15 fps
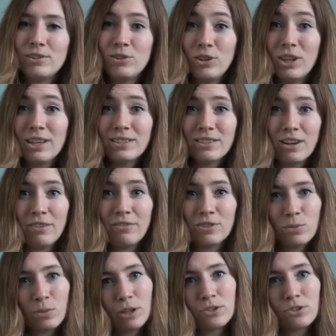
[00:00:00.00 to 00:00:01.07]
do that stuff,
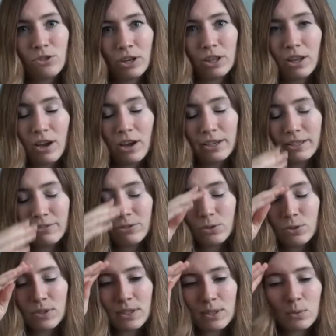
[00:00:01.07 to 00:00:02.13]
as well as trying the higher
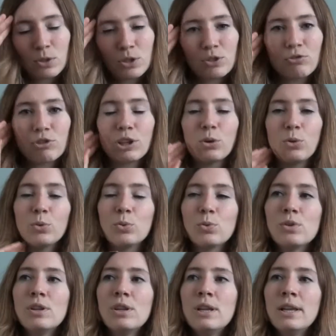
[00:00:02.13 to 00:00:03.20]
difficulties, which is really cool.